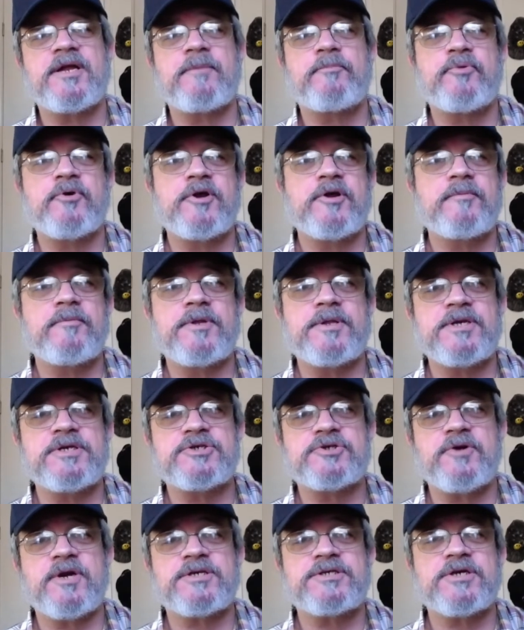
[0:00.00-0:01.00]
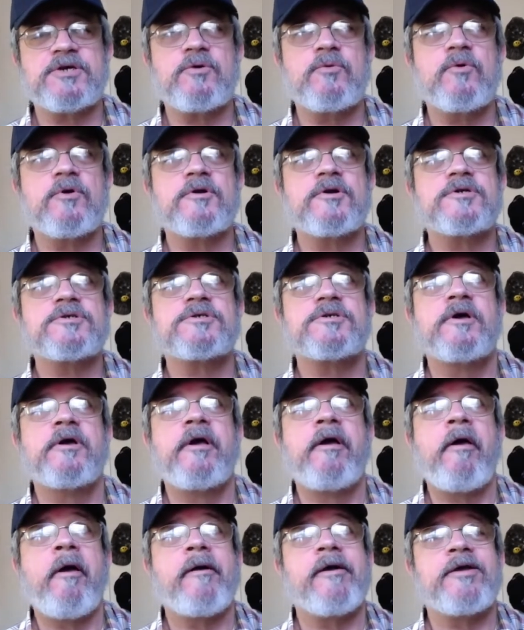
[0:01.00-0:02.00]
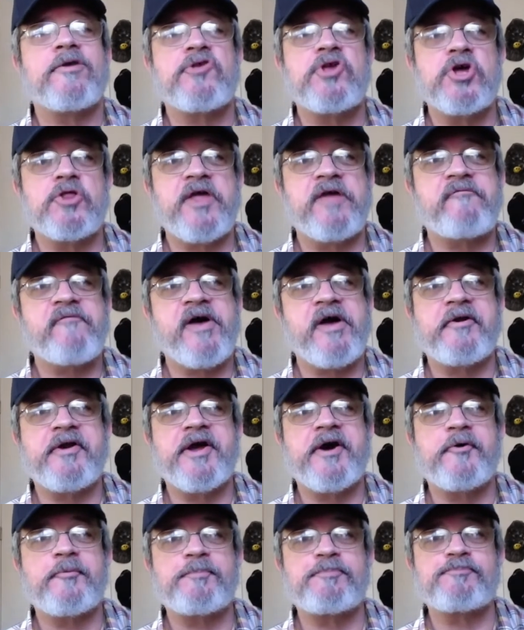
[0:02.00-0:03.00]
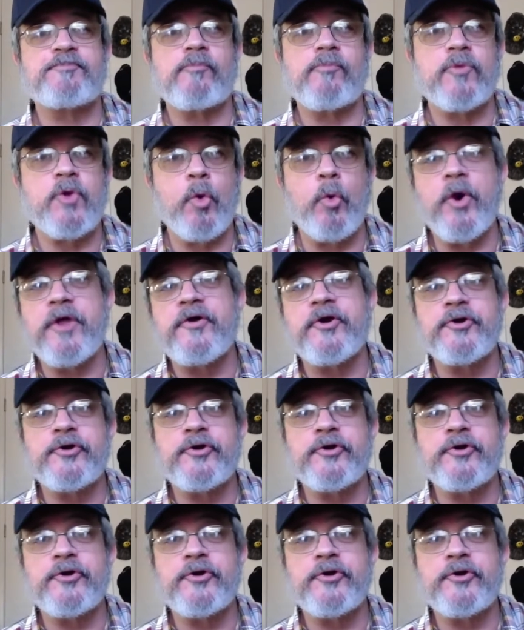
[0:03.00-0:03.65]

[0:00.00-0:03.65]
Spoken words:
They put him in these transit quarters until they found out where their